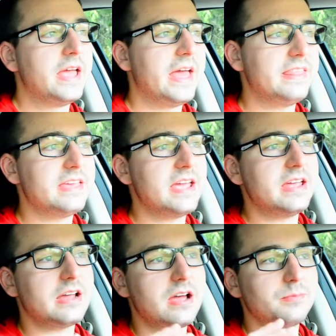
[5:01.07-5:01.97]
And
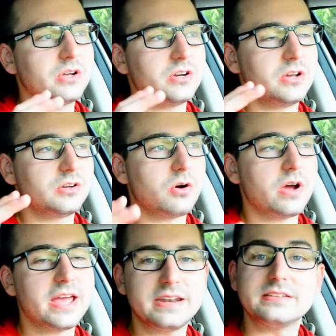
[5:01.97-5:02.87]
then I'm going to go
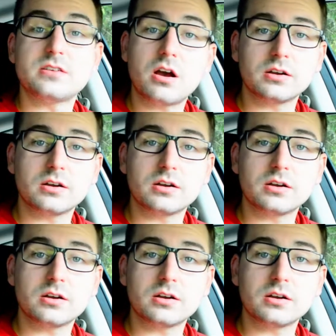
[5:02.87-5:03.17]
ahead and talk